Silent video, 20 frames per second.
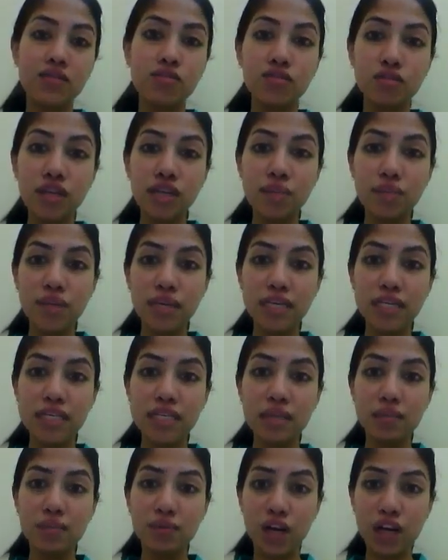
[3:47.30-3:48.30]
three
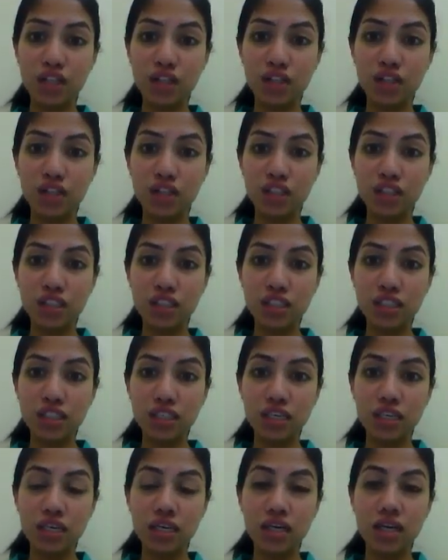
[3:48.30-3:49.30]
basic
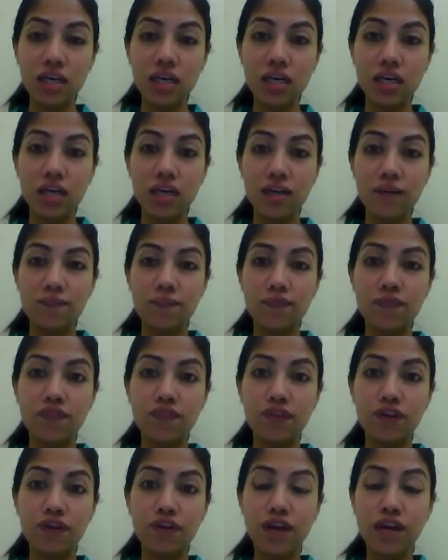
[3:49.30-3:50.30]
branches
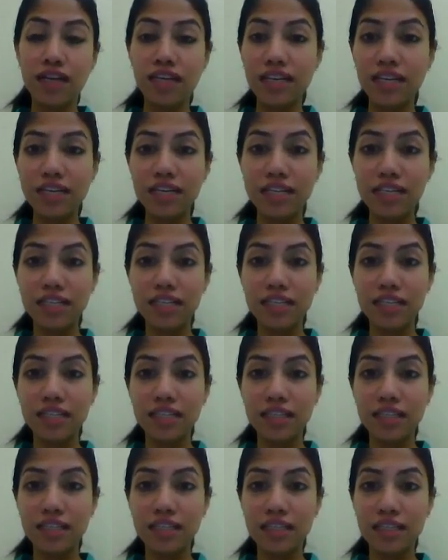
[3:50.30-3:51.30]
for running
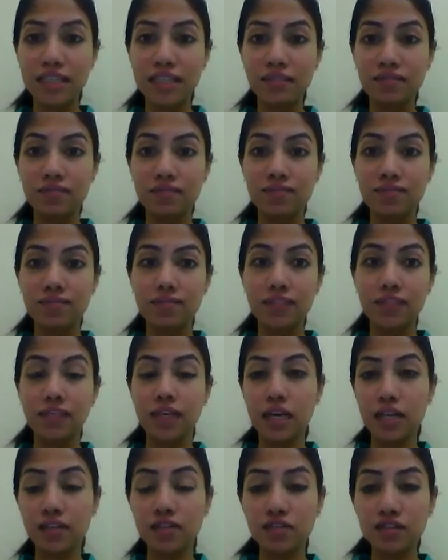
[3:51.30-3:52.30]
the
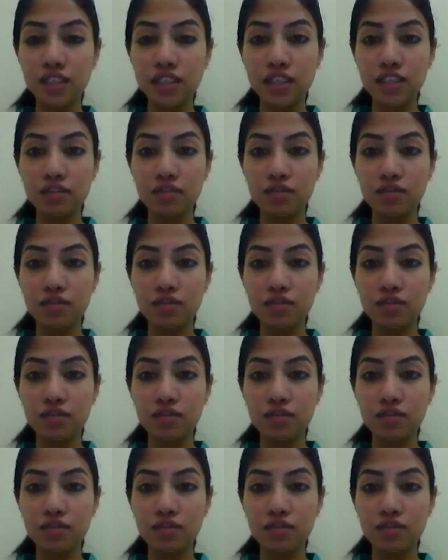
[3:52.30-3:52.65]
country.